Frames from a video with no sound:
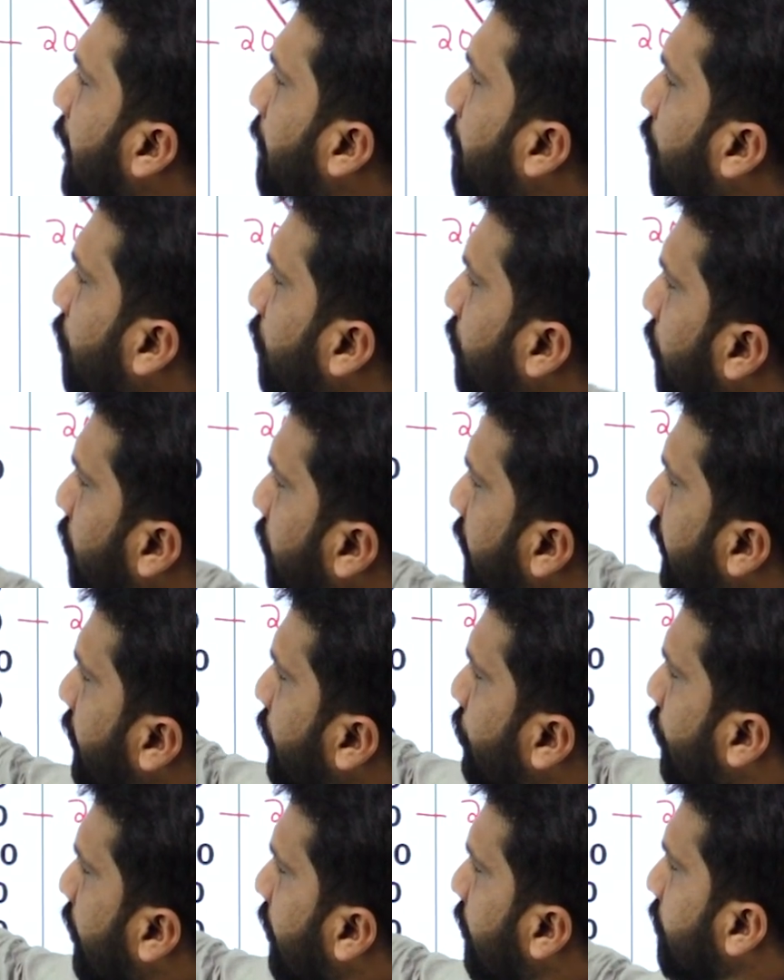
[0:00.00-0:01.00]
about
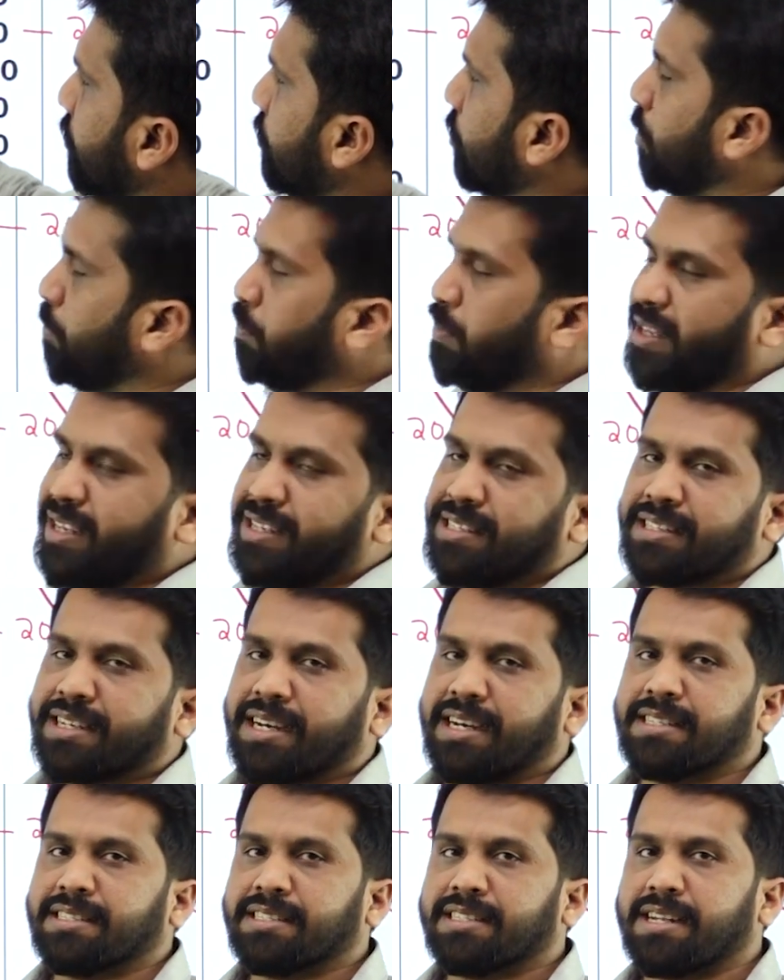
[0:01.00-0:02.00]
donation, so please
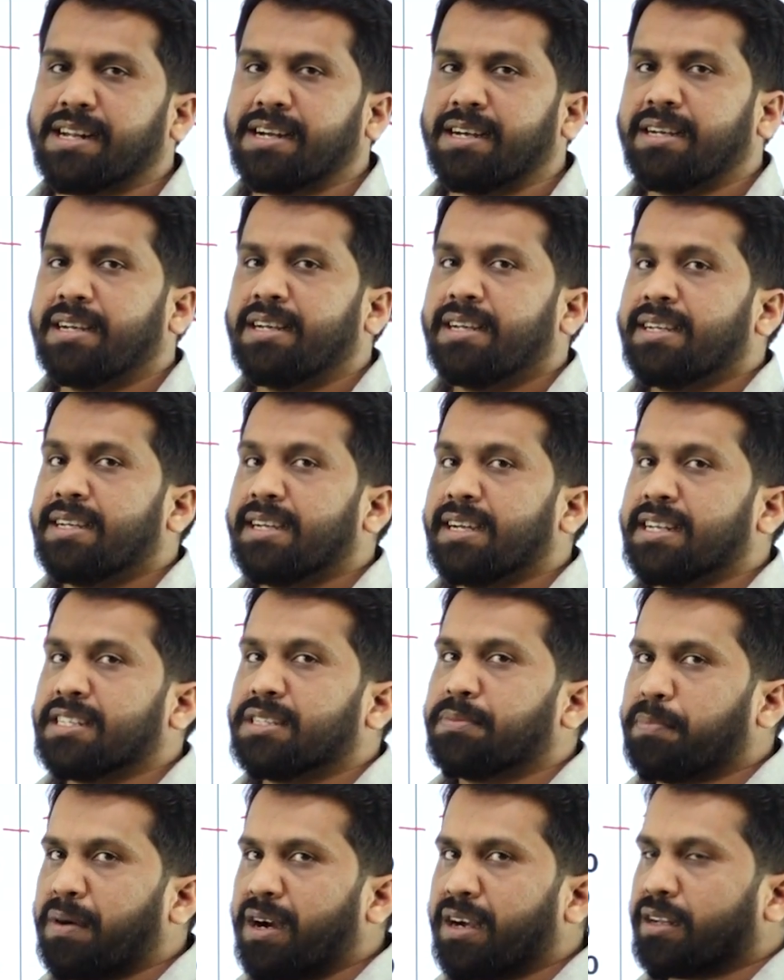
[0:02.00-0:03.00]
consider it
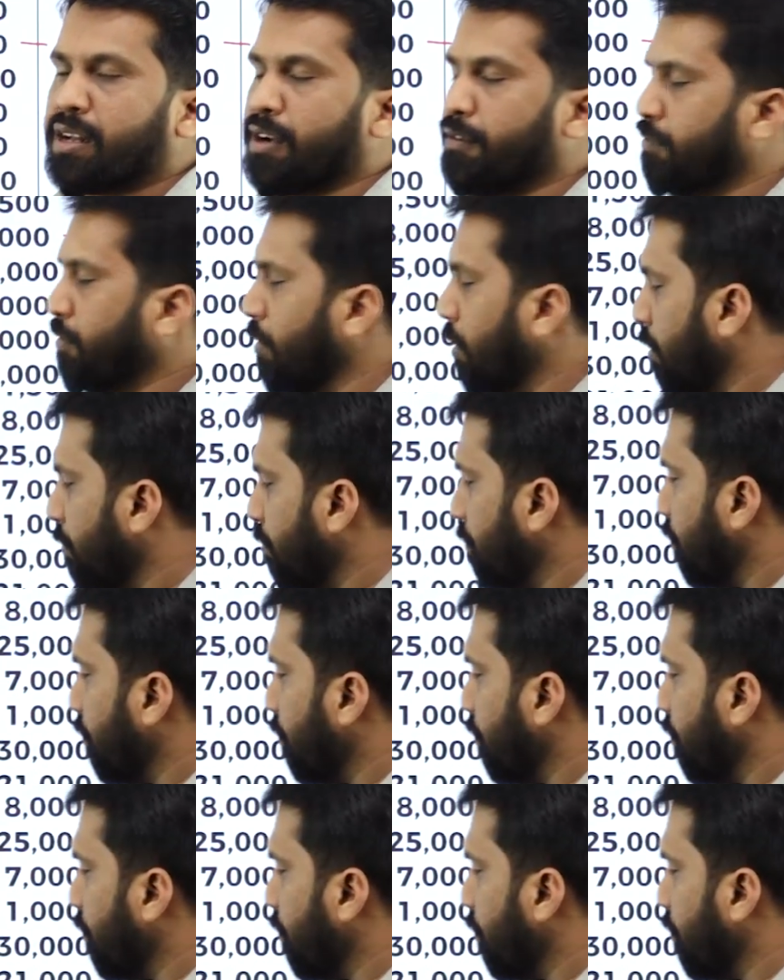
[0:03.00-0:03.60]
is part of your